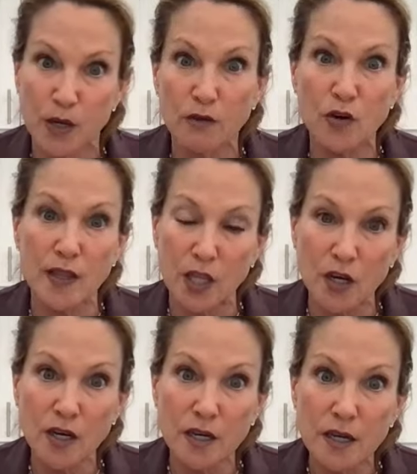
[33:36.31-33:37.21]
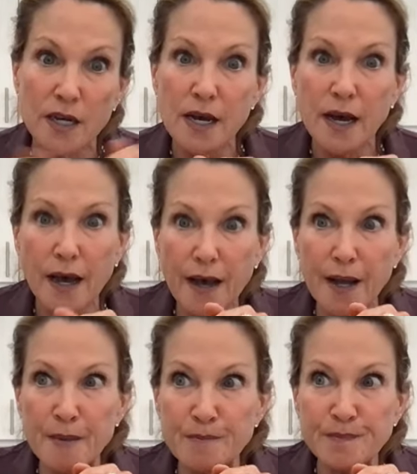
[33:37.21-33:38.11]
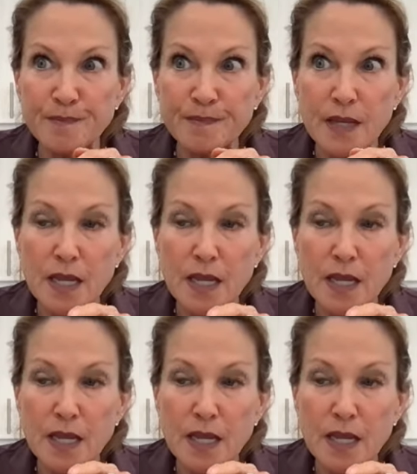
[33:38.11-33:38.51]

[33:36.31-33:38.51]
it over and look. Um,